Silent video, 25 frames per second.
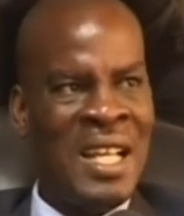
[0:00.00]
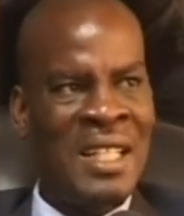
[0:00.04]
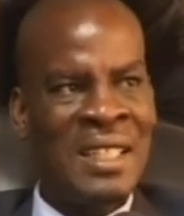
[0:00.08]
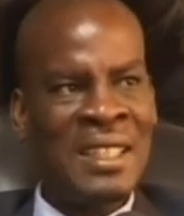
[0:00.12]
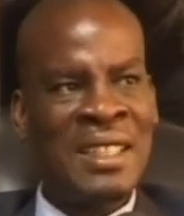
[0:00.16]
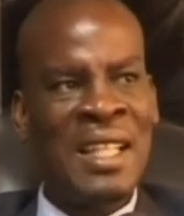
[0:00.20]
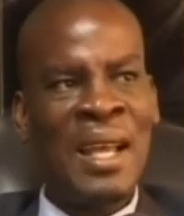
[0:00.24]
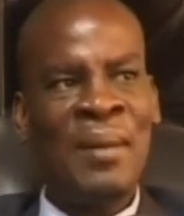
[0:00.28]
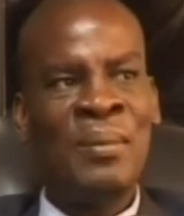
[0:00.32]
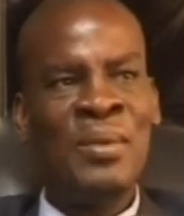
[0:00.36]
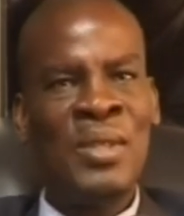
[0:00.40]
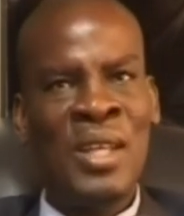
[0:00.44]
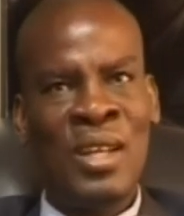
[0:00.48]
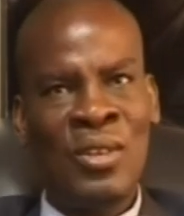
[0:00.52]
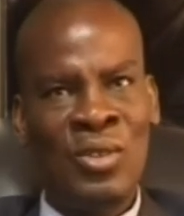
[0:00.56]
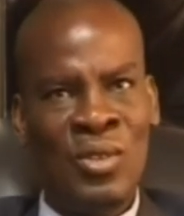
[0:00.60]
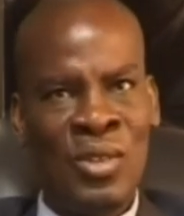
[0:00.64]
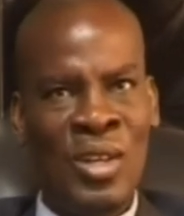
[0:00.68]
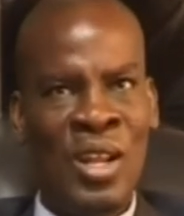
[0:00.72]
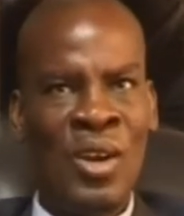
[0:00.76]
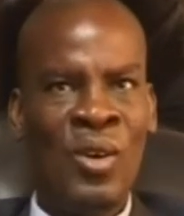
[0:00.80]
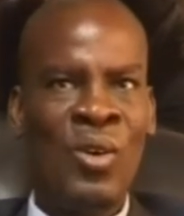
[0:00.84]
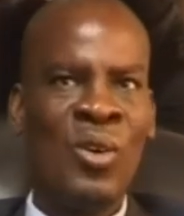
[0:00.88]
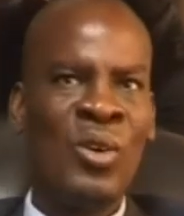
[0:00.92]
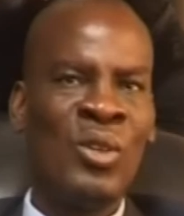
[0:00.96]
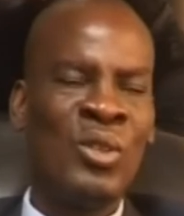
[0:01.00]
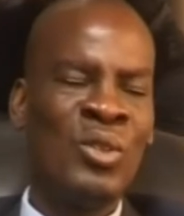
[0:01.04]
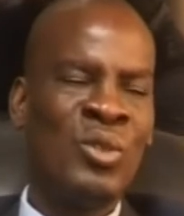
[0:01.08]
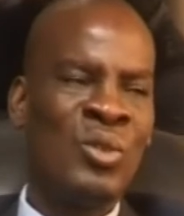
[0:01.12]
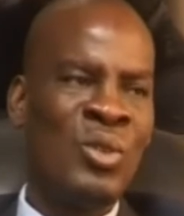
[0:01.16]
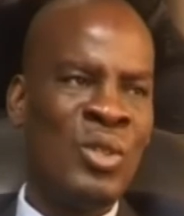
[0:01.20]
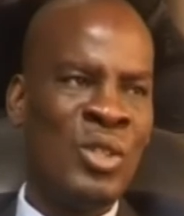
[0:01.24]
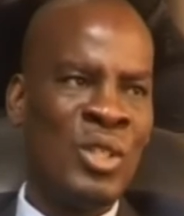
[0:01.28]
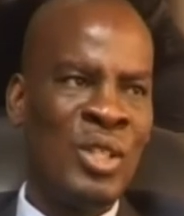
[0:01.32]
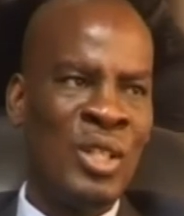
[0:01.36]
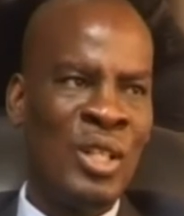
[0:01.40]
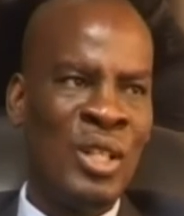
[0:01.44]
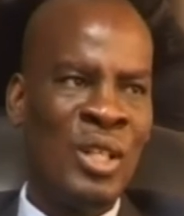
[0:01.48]
Subject to the
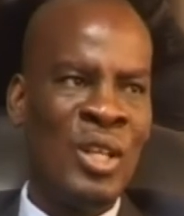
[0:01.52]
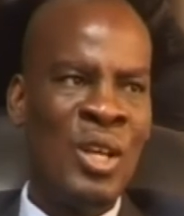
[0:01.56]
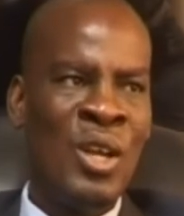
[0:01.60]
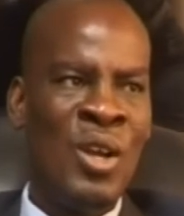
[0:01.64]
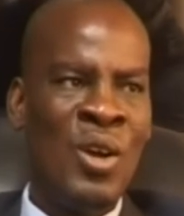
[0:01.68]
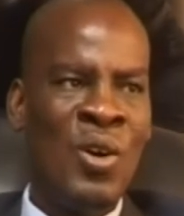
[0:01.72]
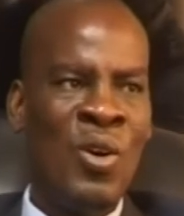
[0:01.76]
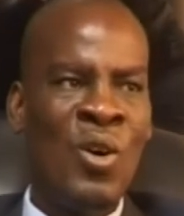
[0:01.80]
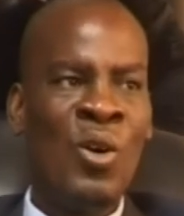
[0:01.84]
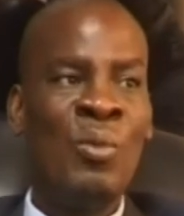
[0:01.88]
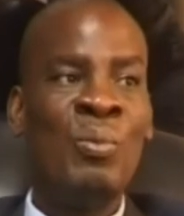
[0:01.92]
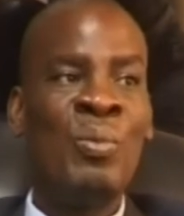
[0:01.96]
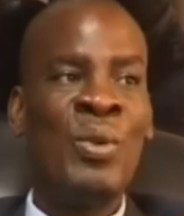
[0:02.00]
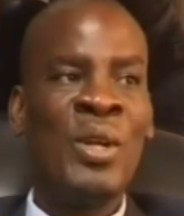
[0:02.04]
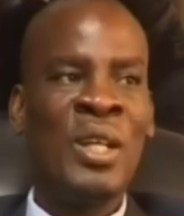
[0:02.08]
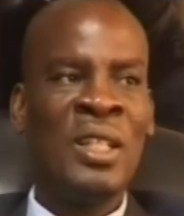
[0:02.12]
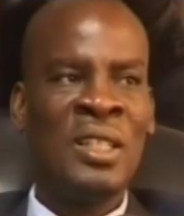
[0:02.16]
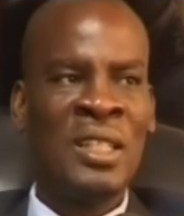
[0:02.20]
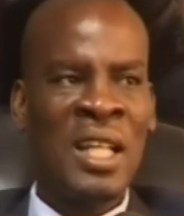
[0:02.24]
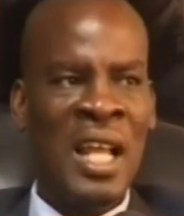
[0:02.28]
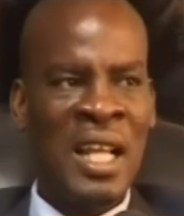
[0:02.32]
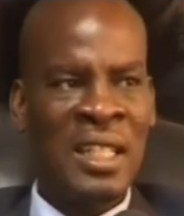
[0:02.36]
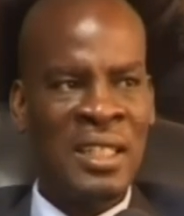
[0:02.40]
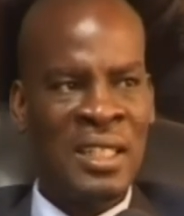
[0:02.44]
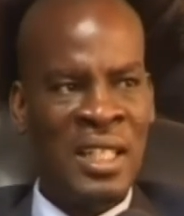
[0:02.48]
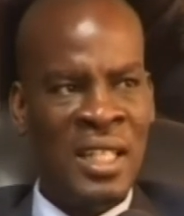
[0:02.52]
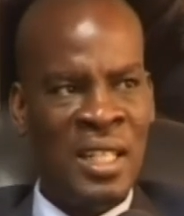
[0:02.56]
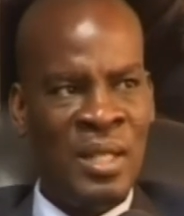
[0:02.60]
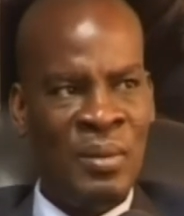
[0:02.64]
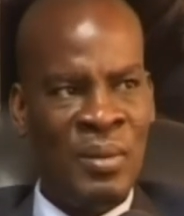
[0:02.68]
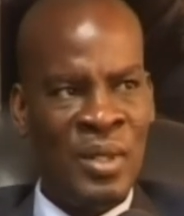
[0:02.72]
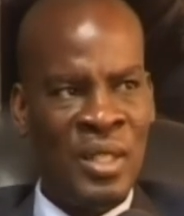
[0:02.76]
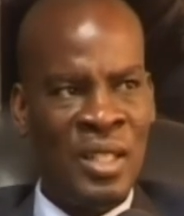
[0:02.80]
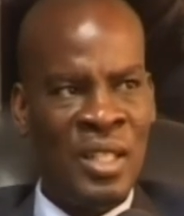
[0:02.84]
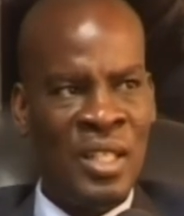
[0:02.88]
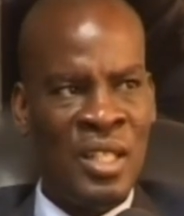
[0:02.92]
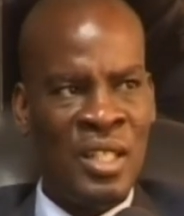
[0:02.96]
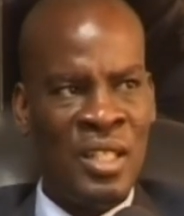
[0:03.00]
constitution operates as a
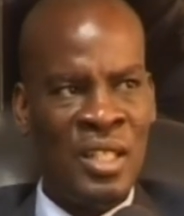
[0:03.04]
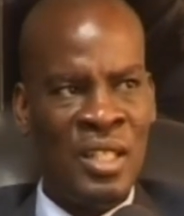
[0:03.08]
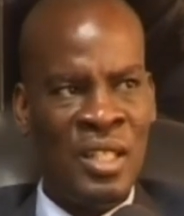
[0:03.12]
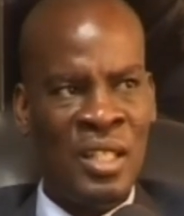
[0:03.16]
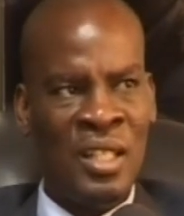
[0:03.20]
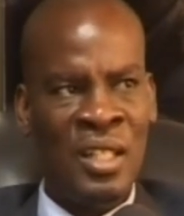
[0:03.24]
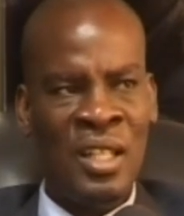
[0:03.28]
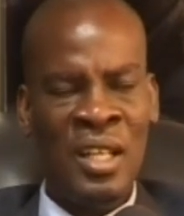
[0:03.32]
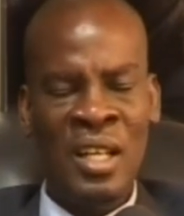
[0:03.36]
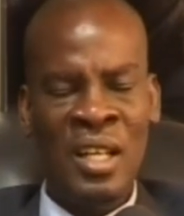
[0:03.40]
limitation.